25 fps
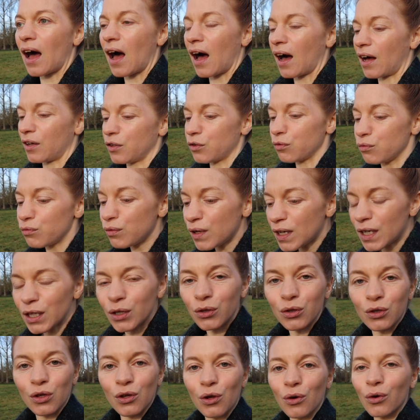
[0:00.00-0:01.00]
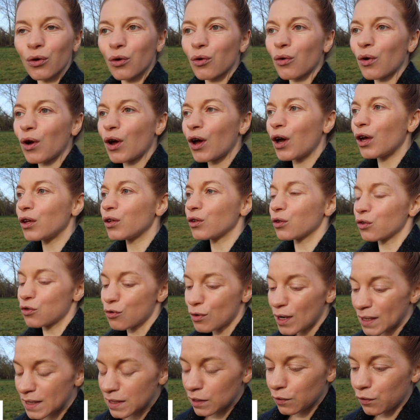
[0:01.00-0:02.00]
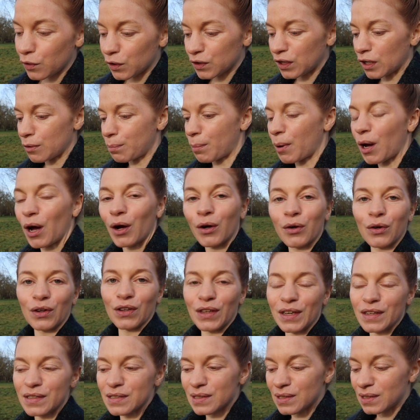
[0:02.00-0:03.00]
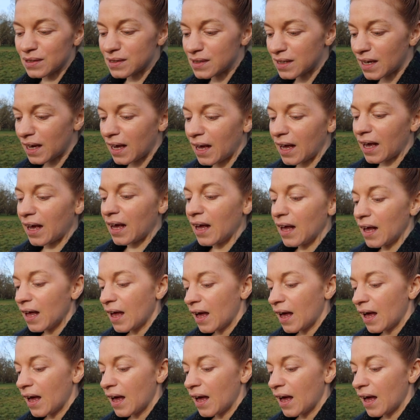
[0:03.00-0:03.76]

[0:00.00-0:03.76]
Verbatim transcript: I had a really good long run, great effort at parkrun yesterday,